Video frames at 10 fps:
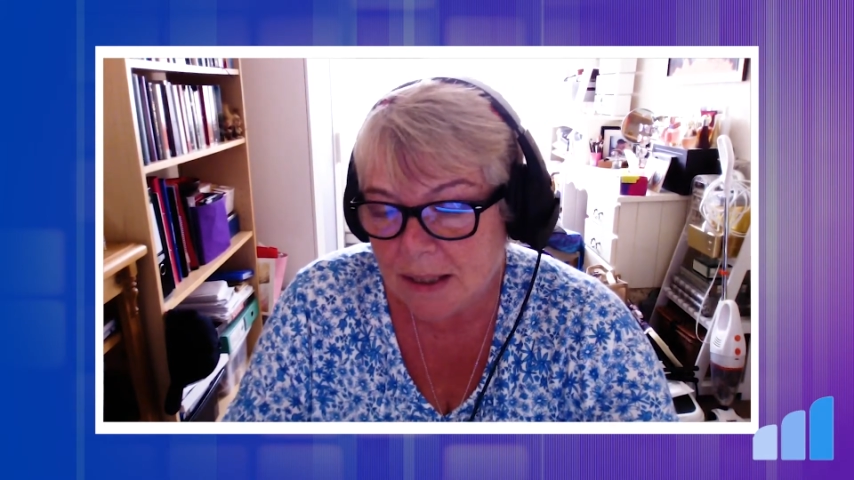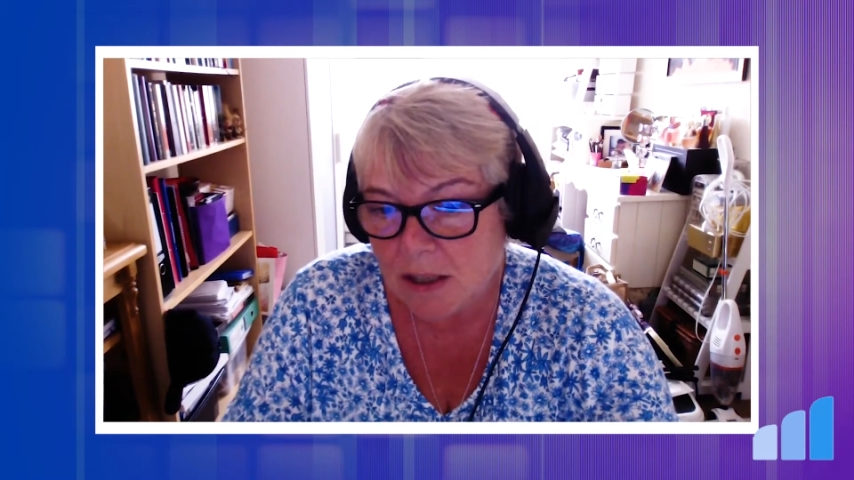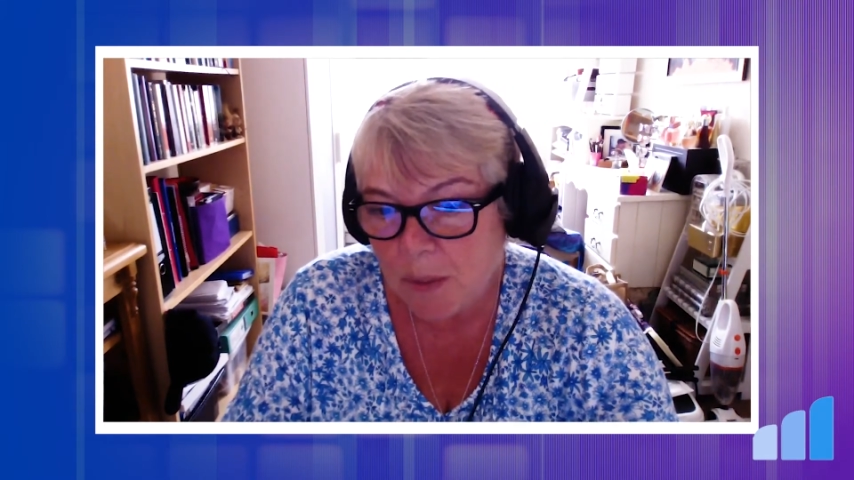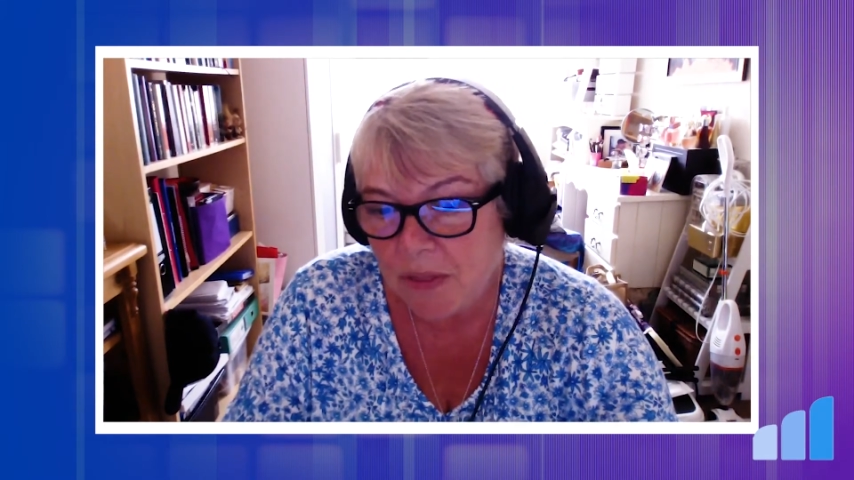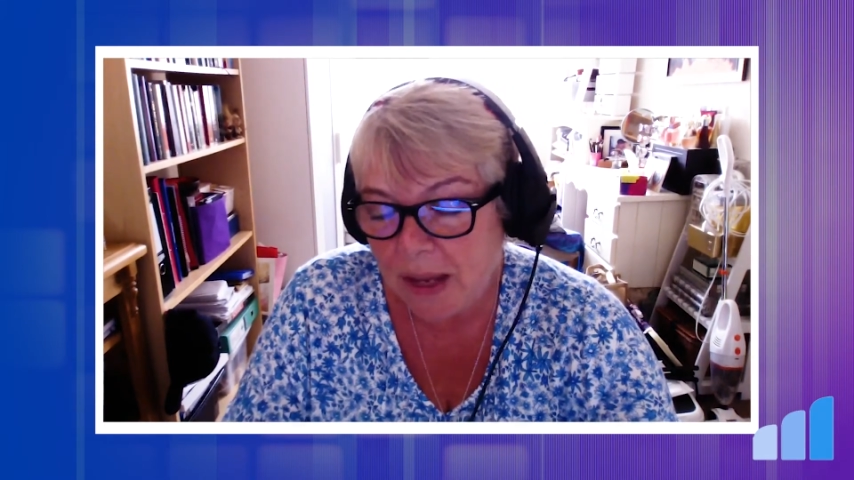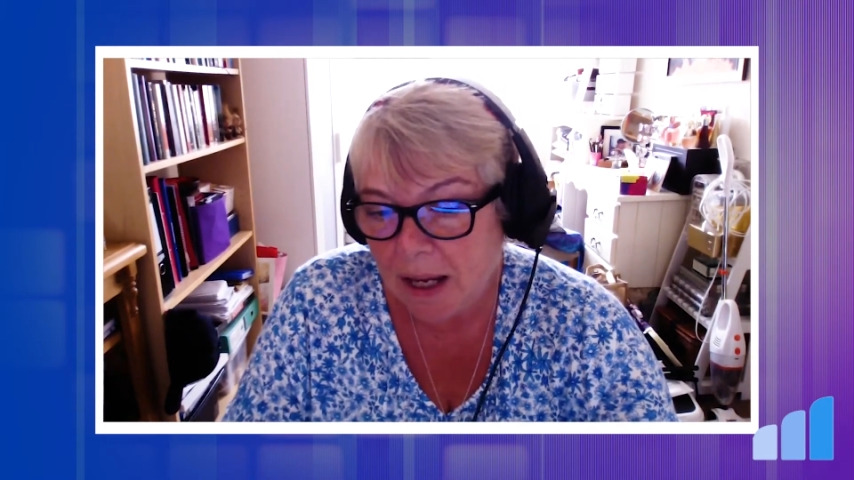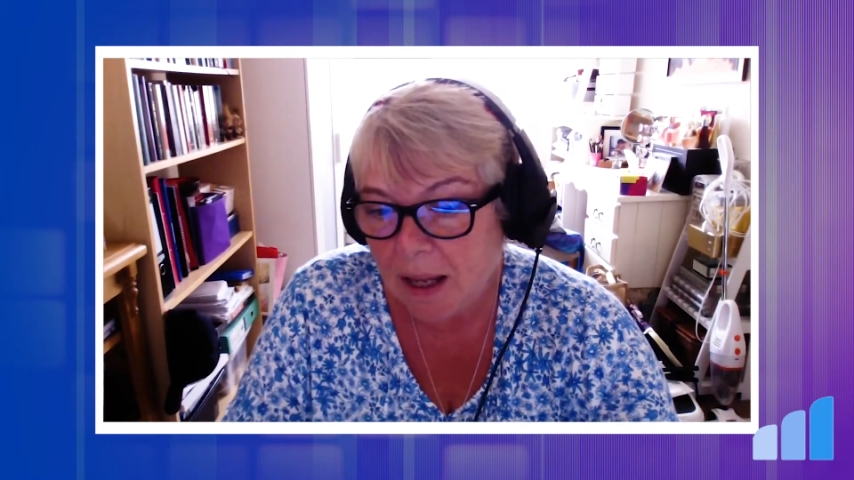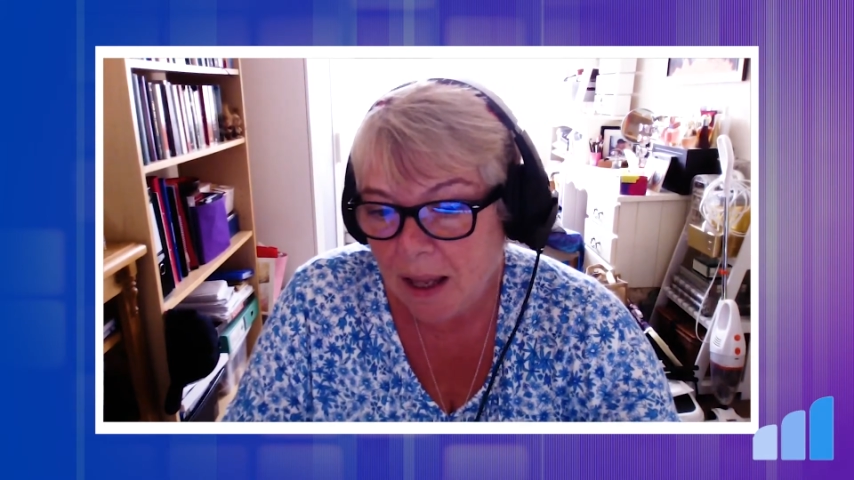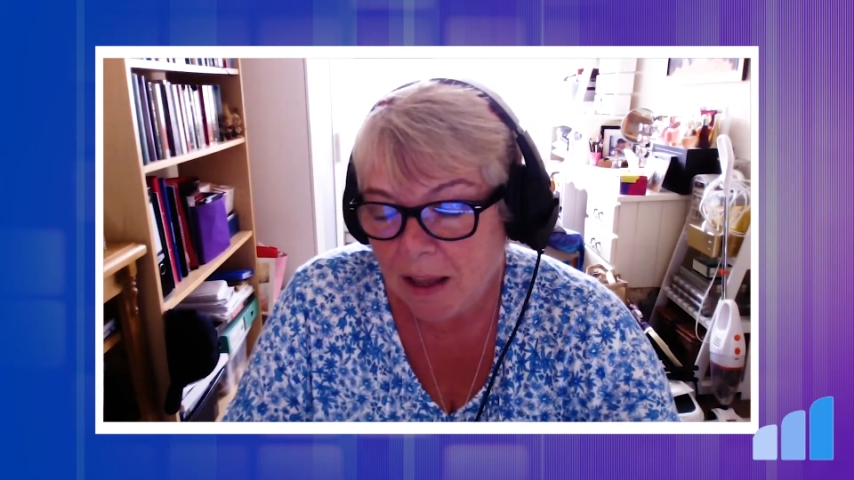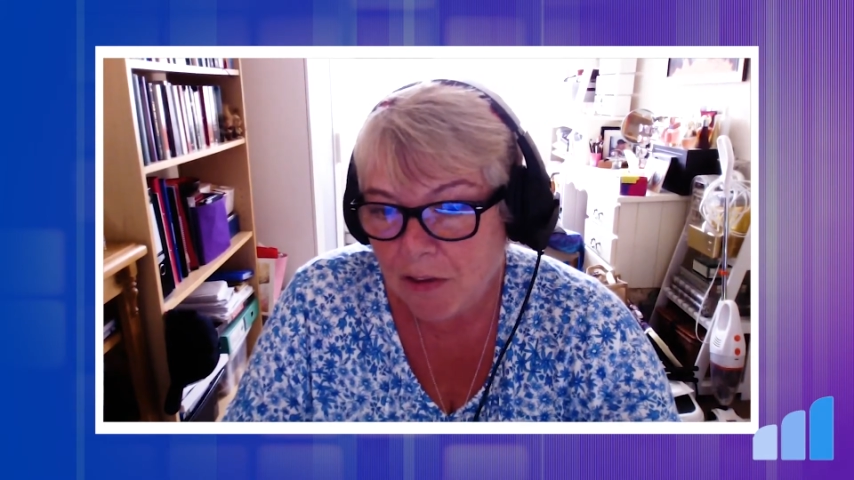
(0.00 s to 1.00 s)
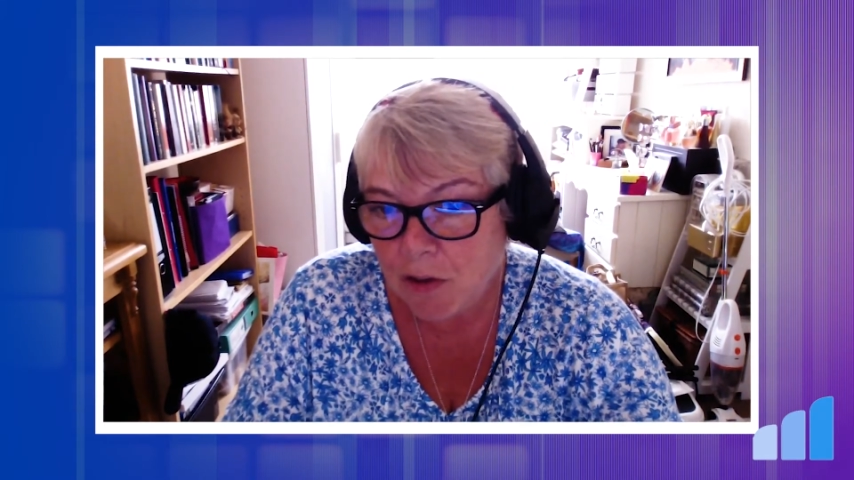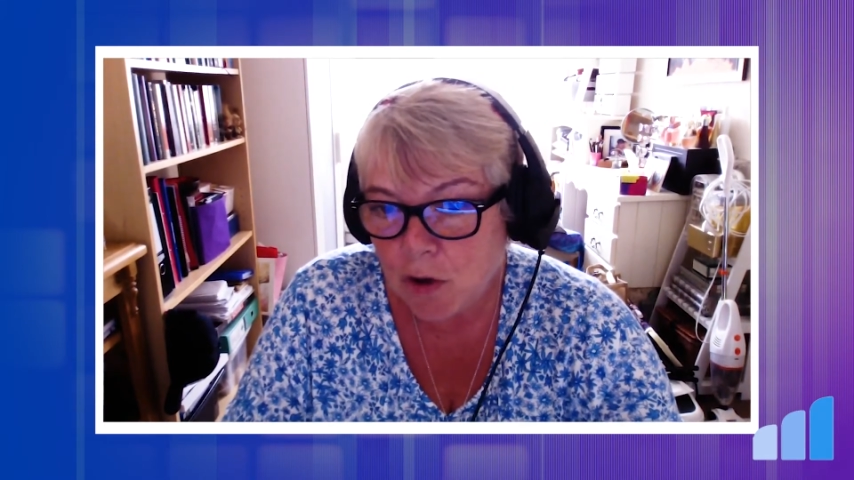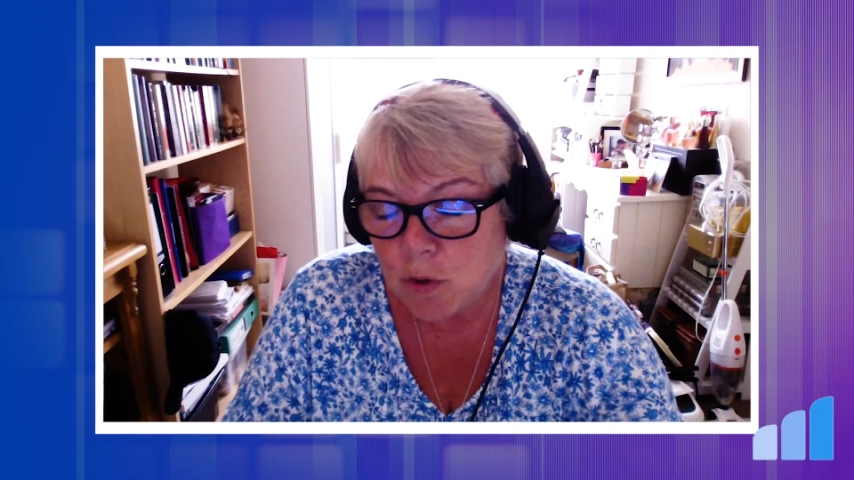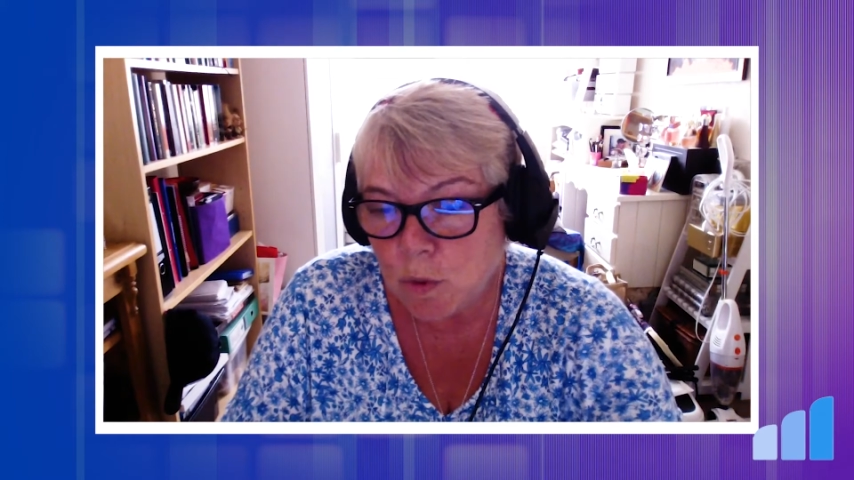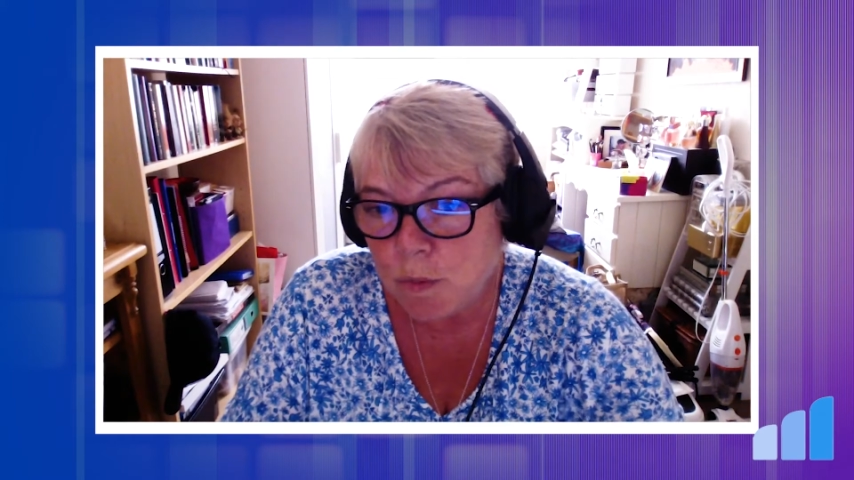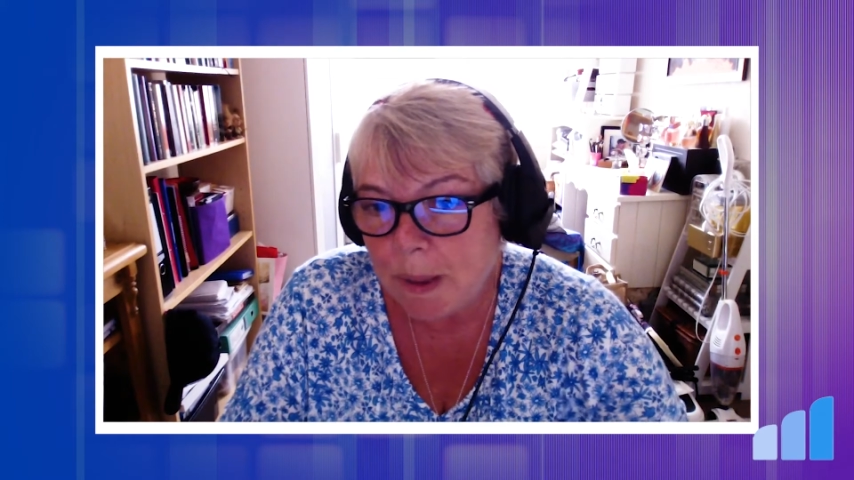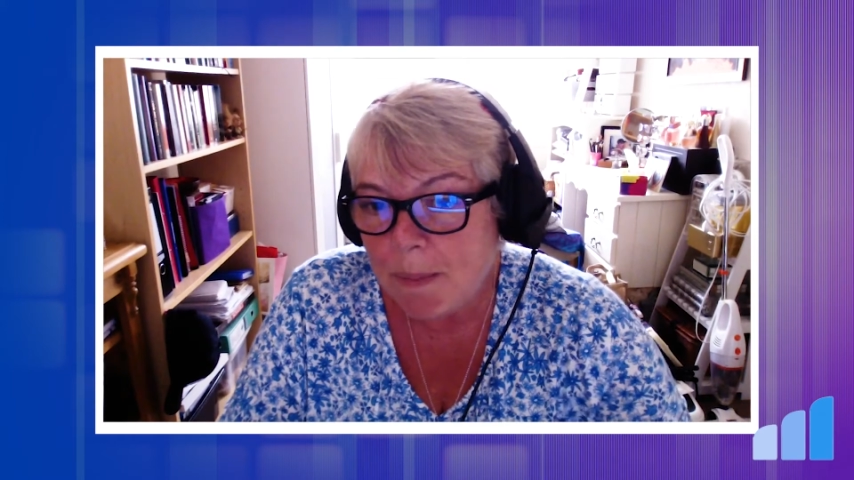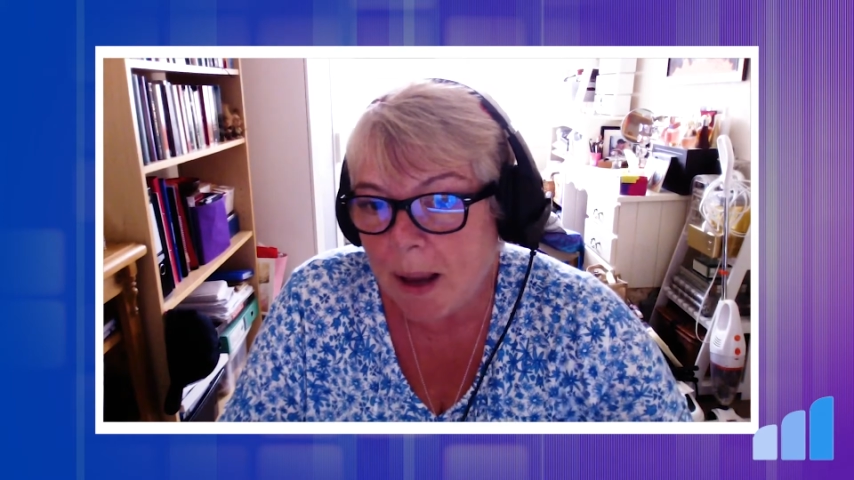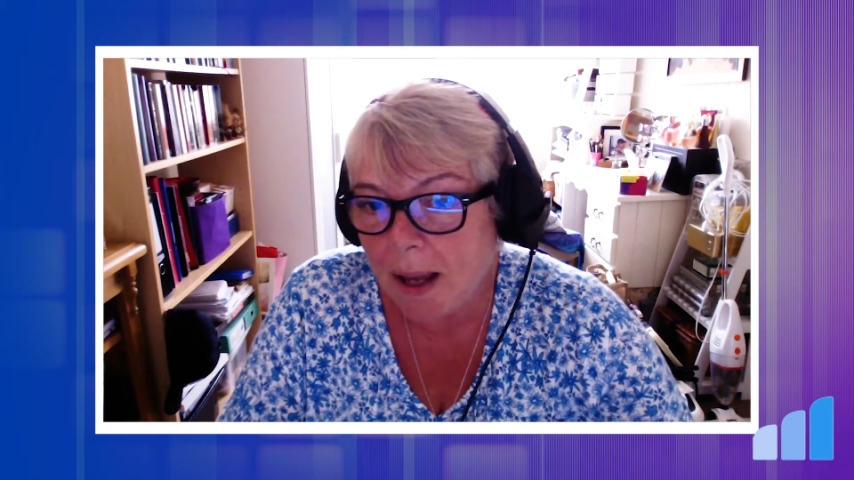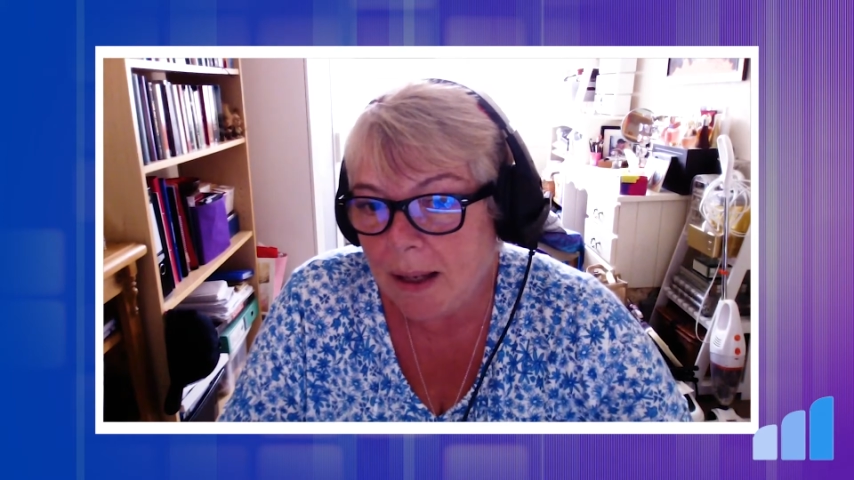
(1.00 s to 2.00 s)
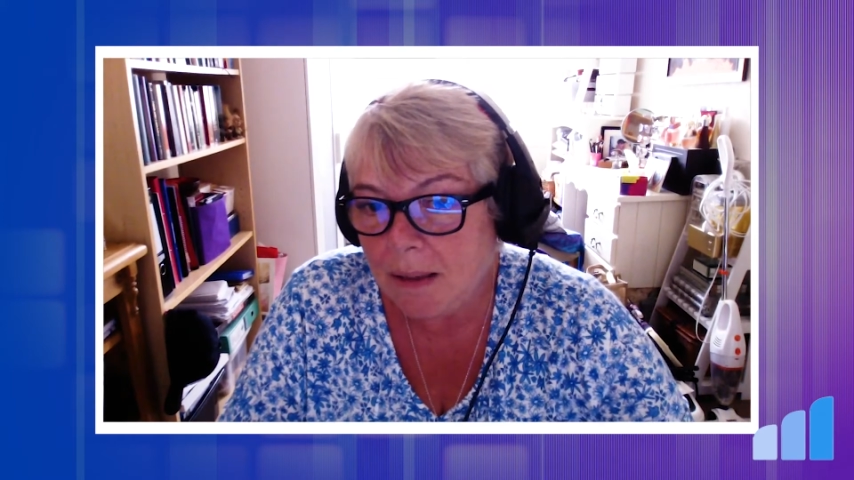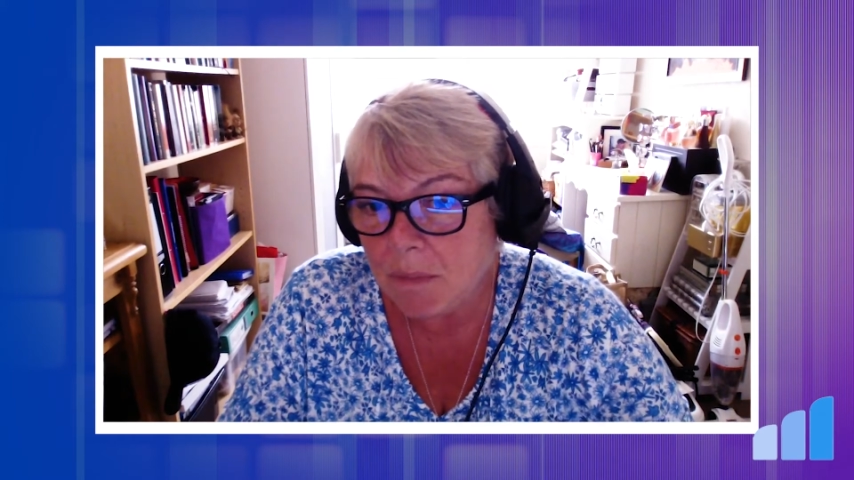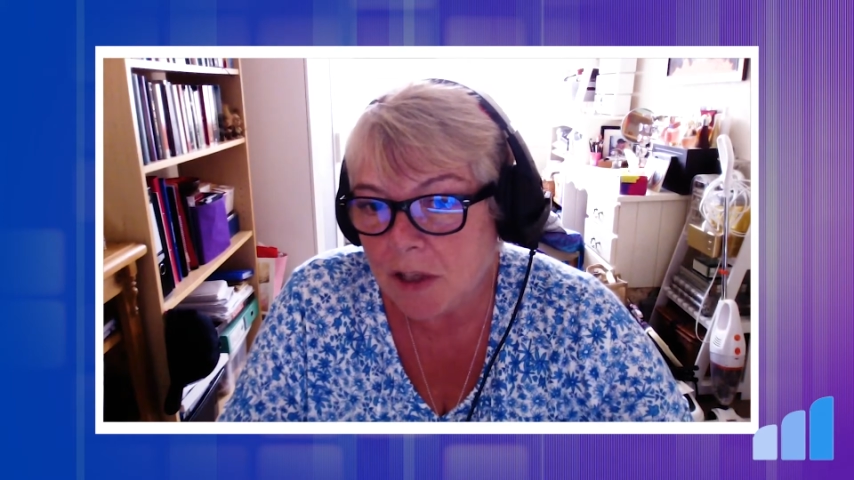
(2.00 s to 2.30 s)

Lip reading: So I think those would be my